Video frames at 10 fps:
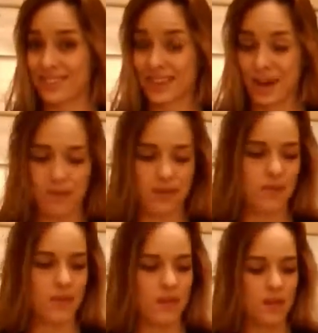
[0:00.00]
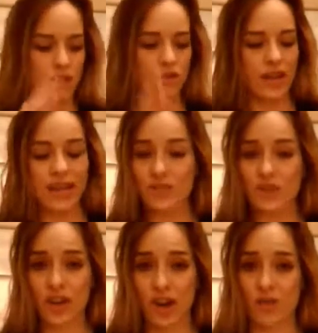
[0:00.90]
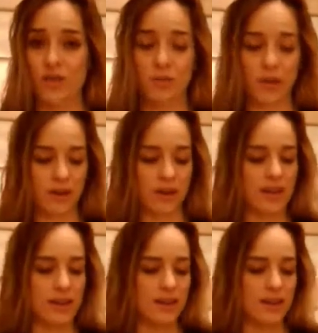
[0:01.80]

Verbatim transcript: Got me? So that's very healthy about it.